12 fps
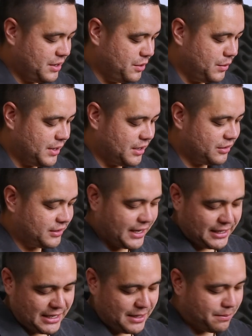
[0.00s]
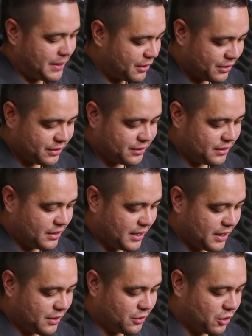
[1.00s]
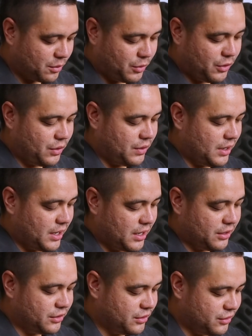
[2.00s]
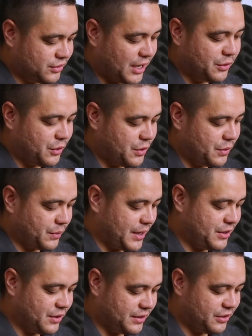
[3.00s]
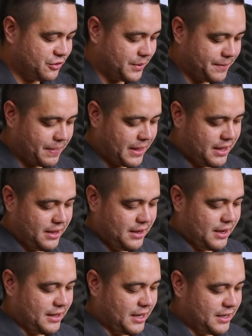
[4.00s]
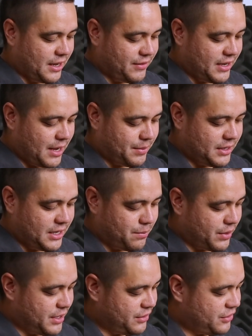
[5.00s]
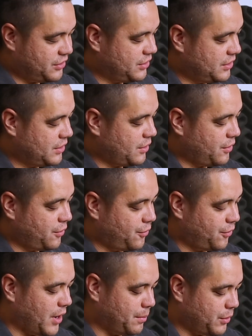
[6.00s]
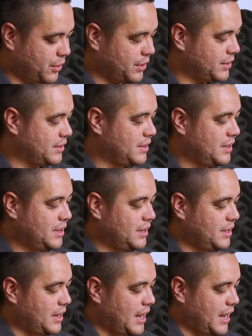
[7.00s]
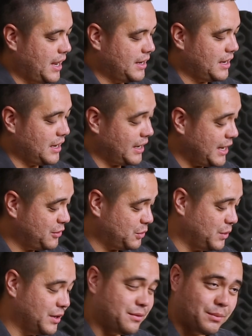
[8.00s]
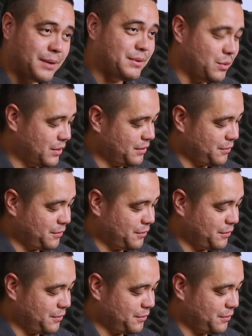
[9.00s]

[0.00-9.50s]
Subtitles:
with a slightly bigger than normal sound hole right here on the instrument. And then you have an ebony bridge, fretboard, and lace wood. Might be one of